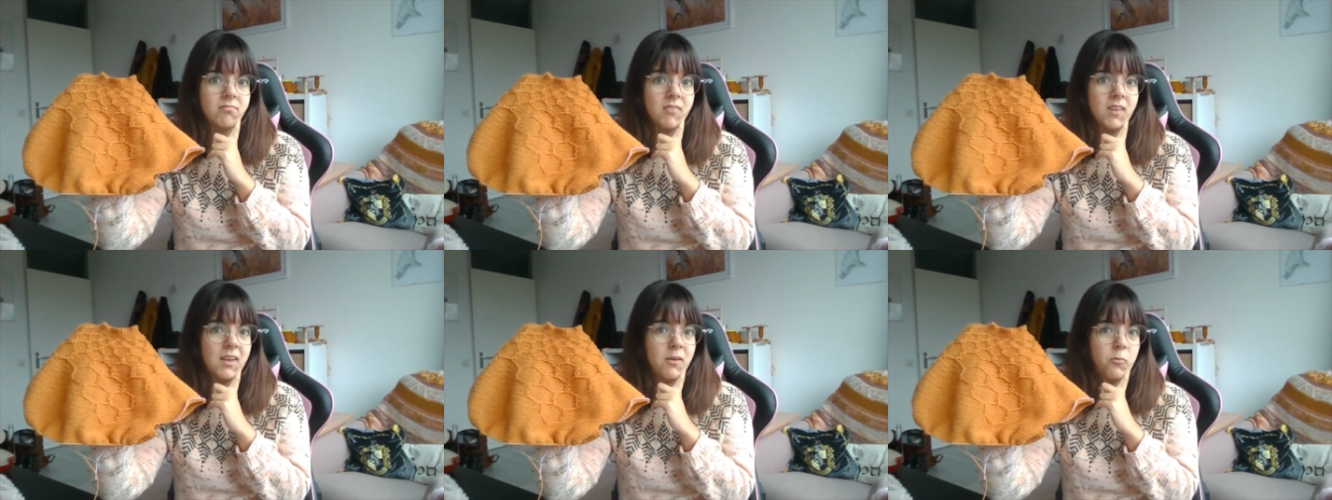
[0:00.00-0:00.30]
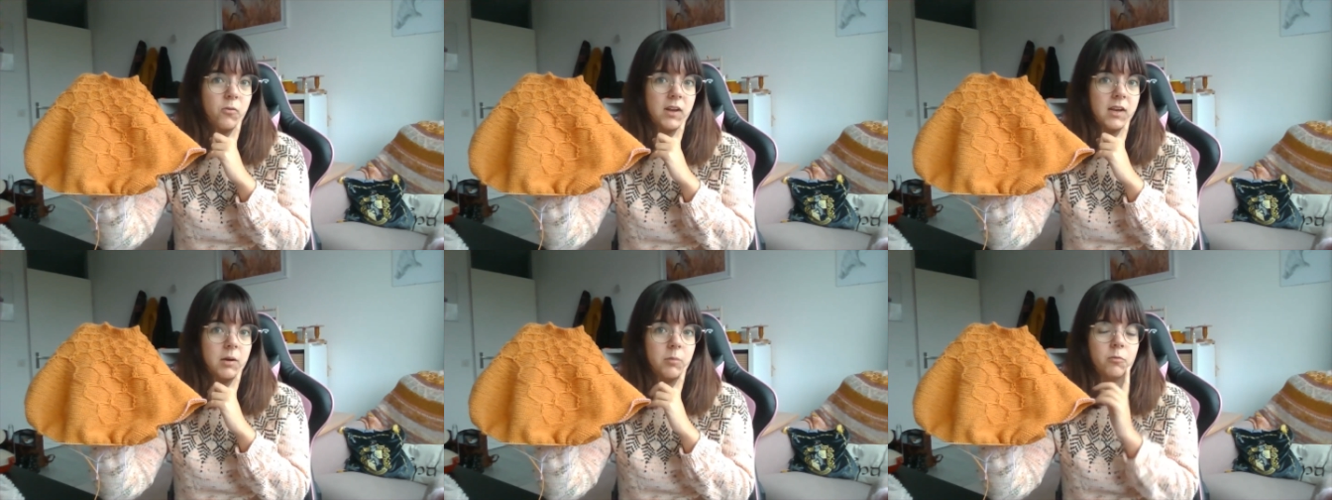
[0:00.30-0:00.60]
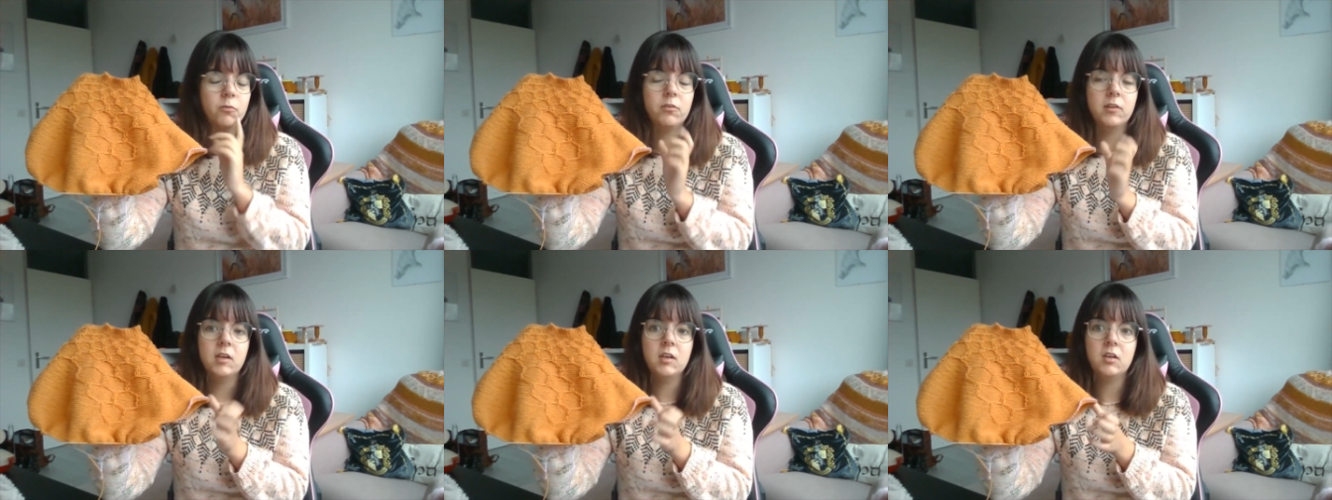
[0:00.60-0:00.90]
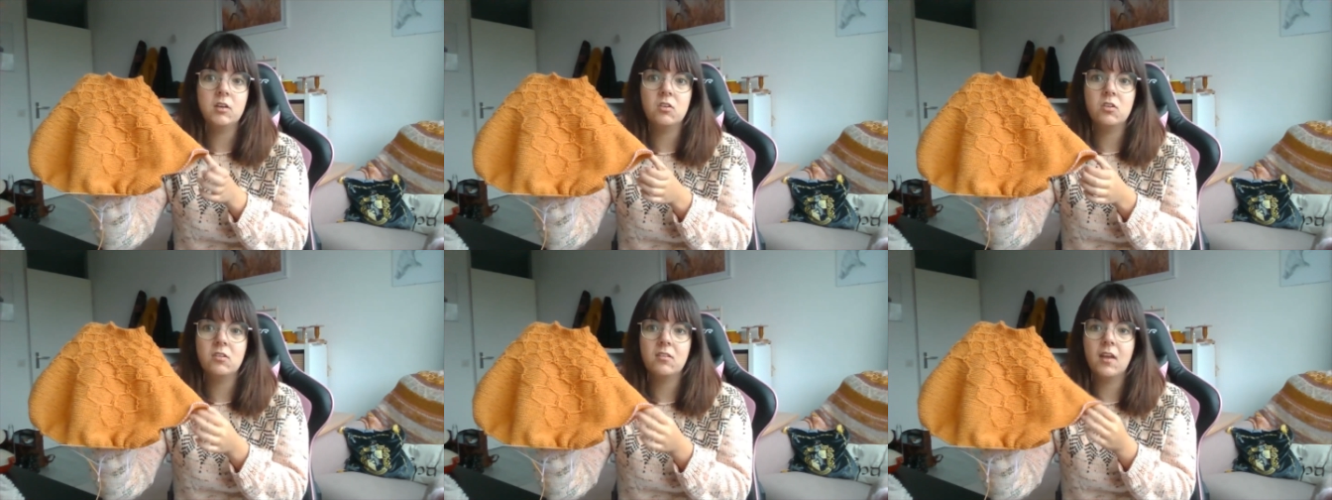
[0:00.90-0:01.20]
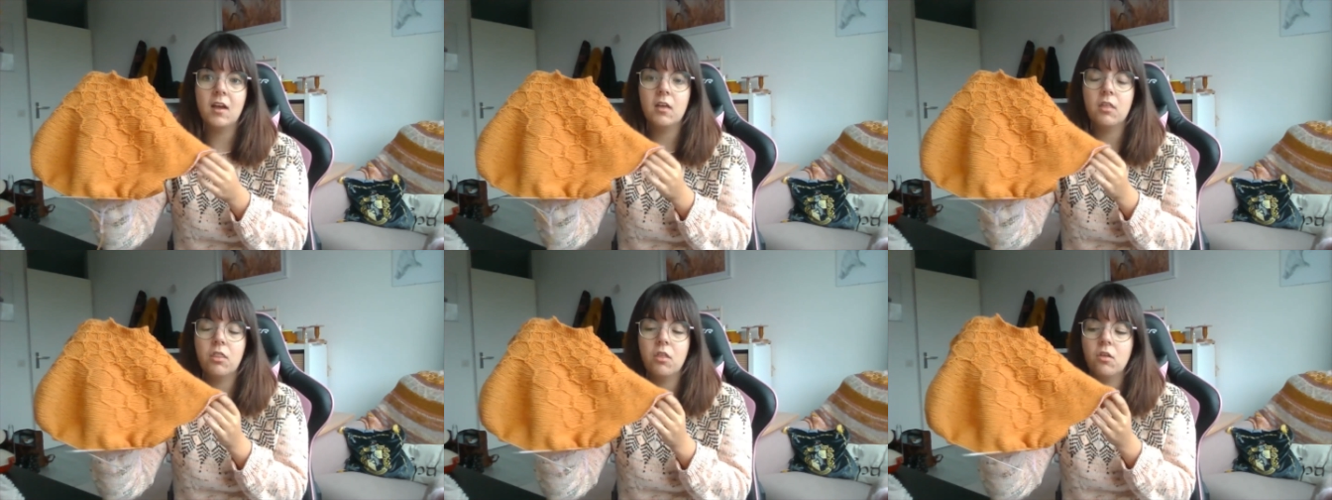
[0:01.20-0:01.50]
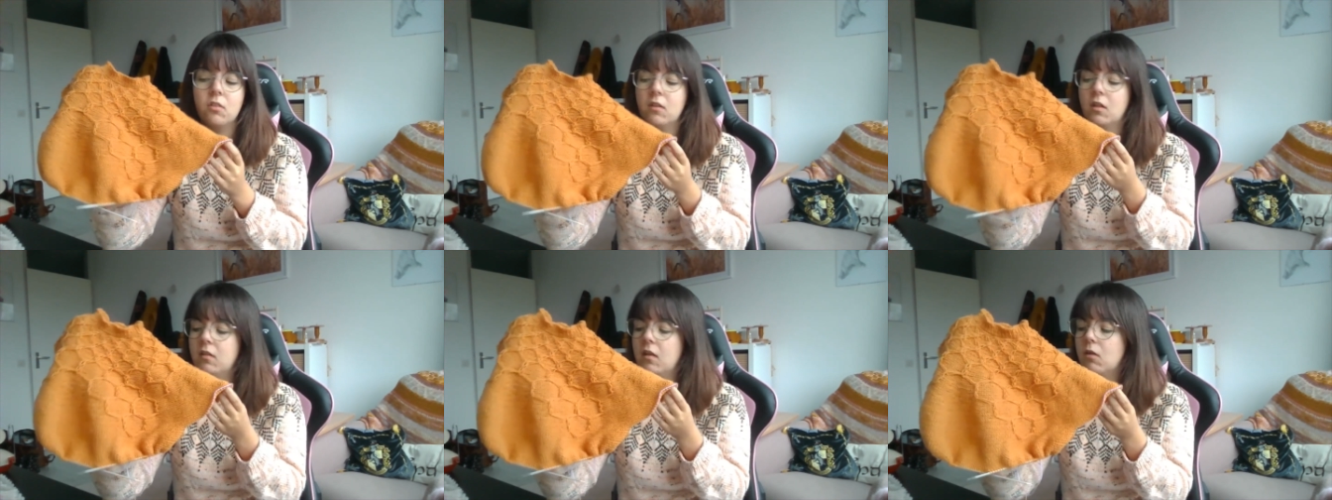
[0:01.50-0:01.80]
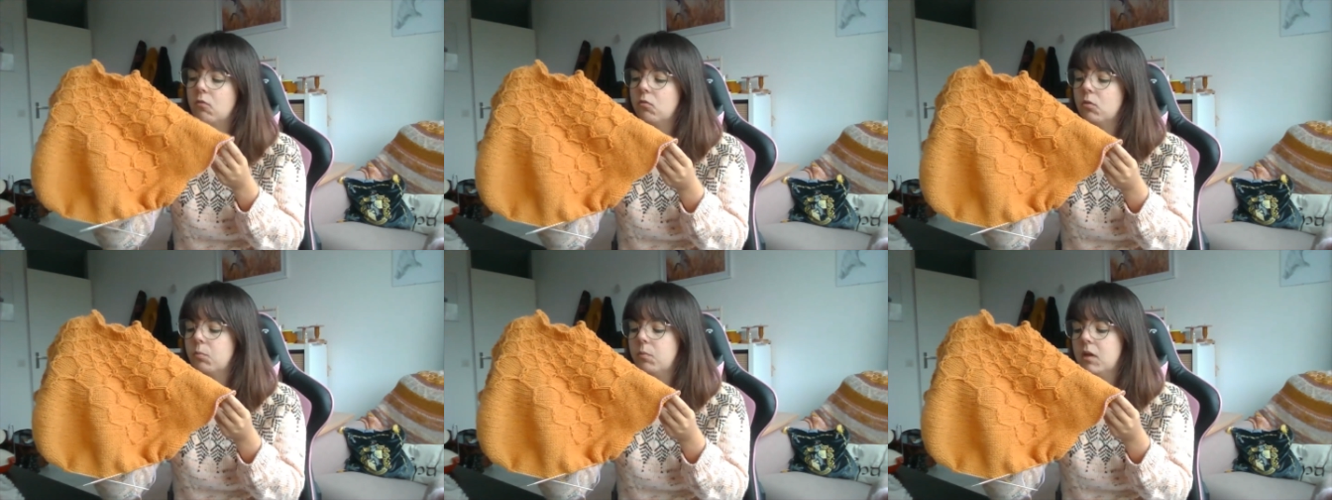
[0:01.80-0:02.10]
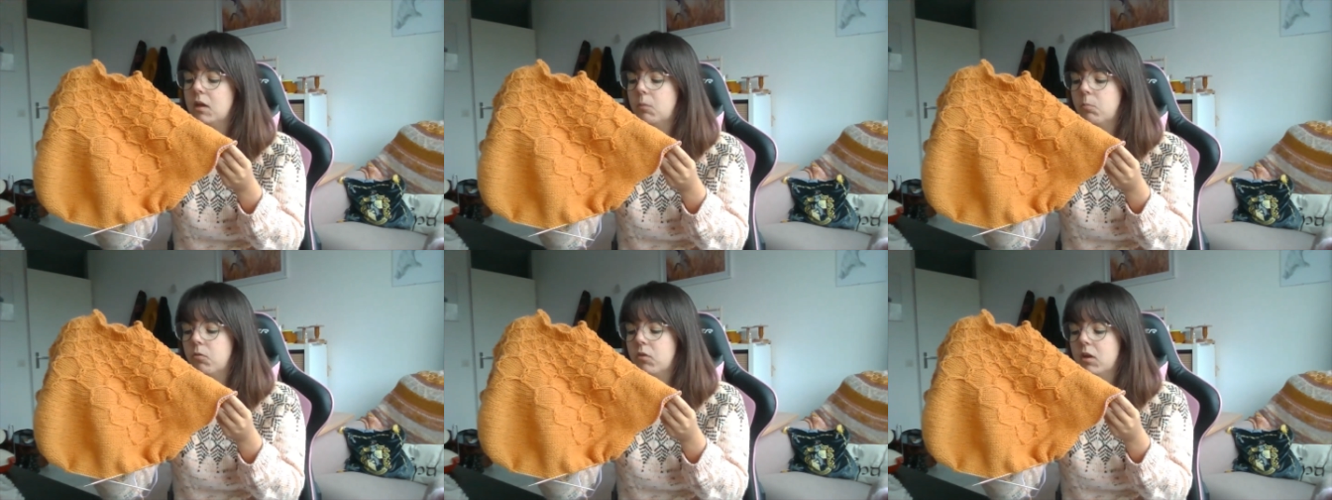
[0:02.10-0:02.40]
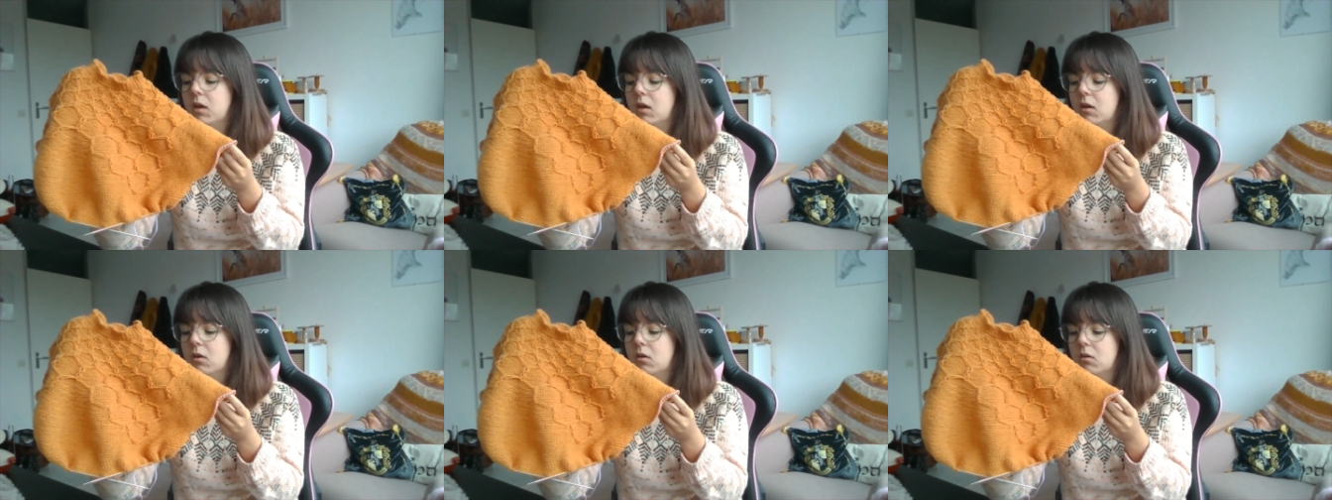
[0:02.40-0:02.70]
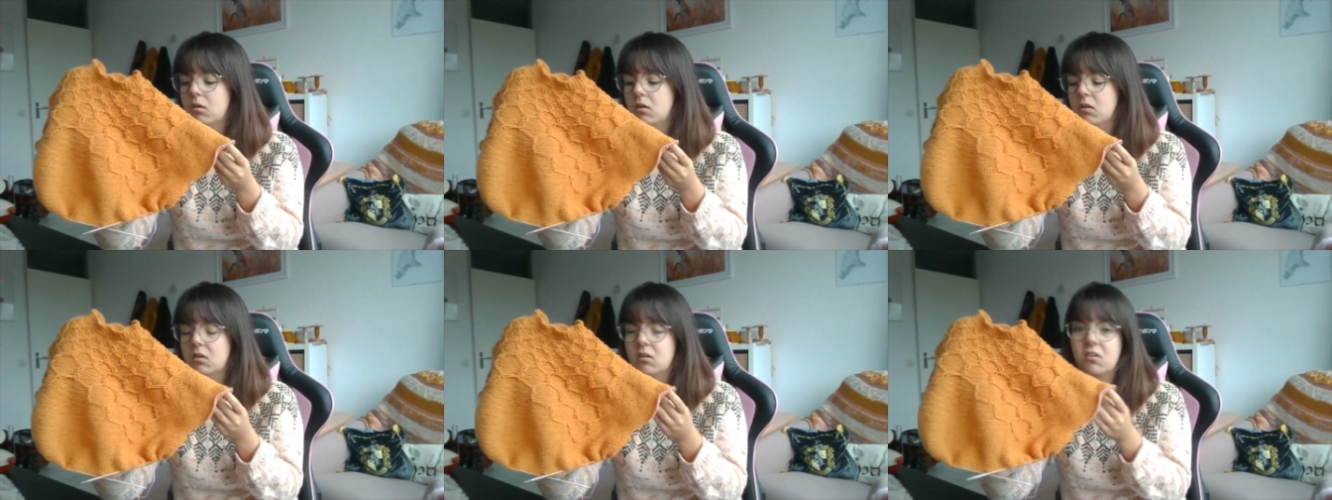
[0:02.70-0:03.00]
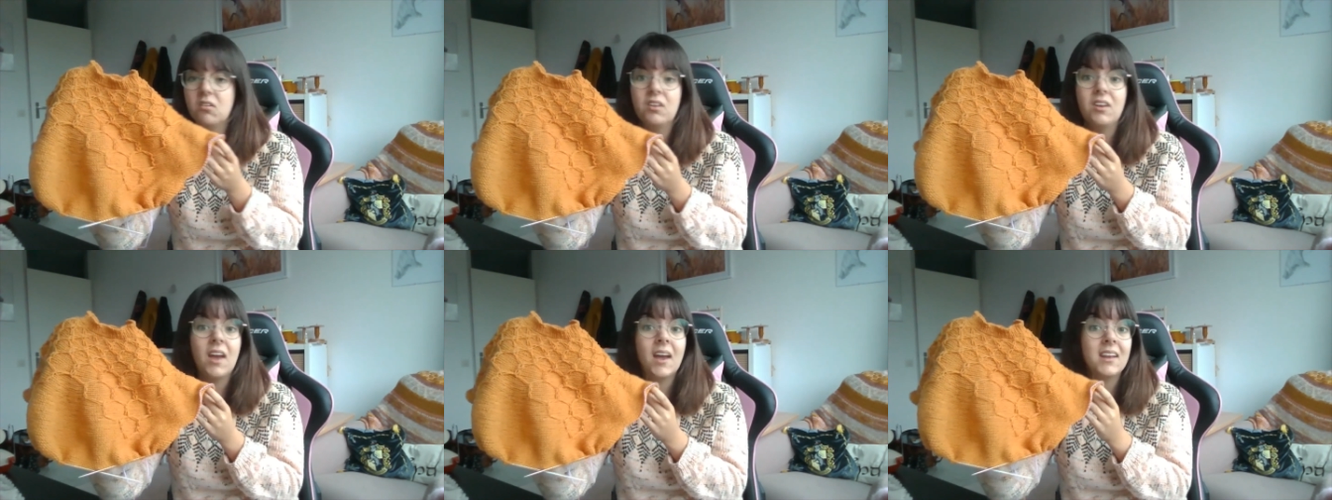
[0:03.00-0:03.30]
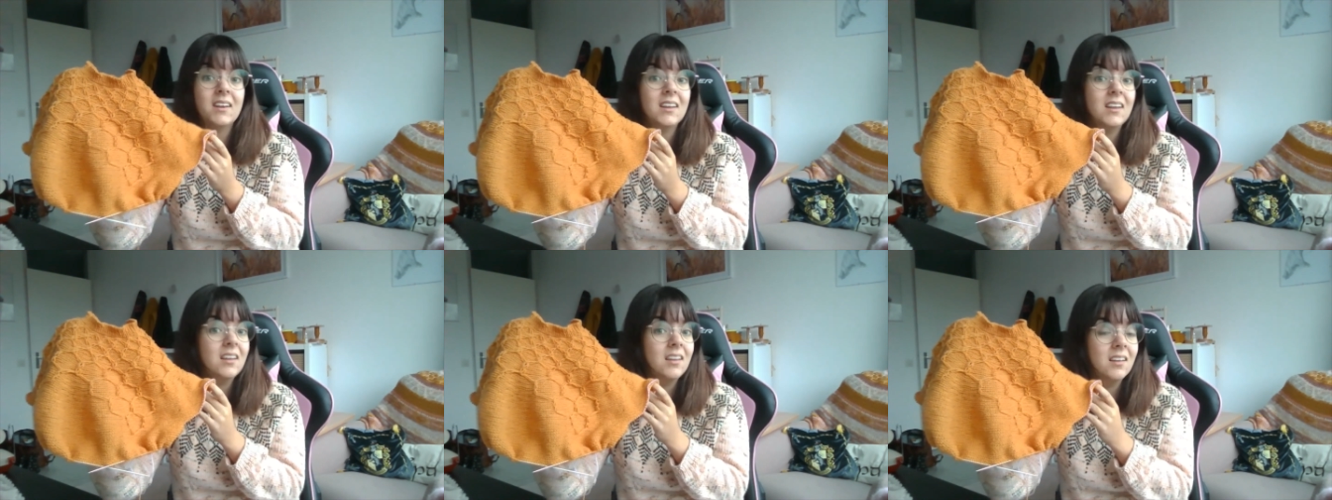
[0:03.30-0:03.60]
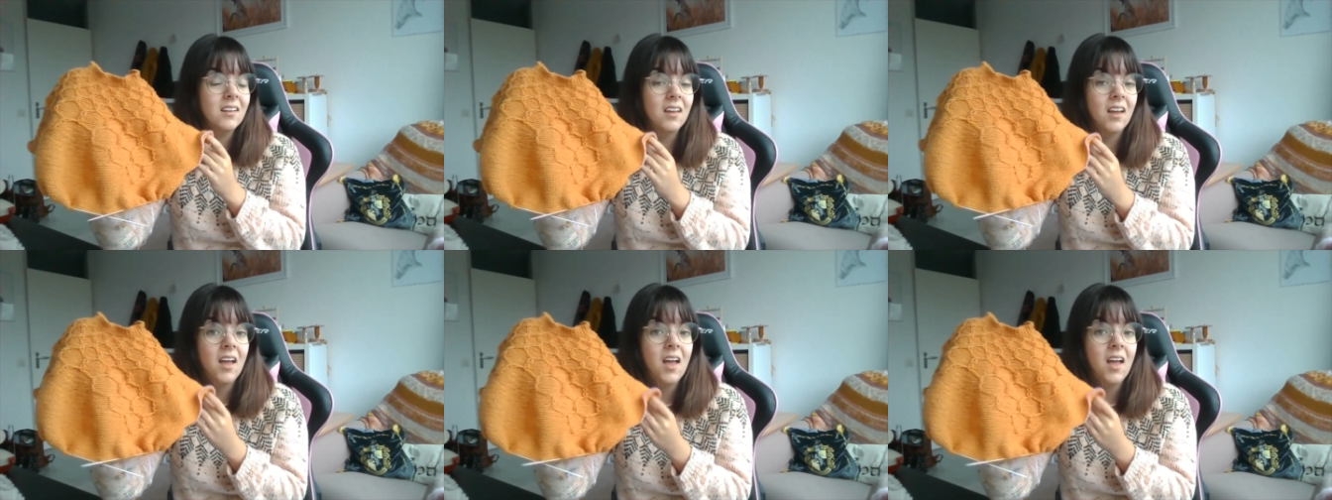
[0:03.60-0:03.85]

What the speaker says: when I'm finished. I thought that would be a pretty good idea.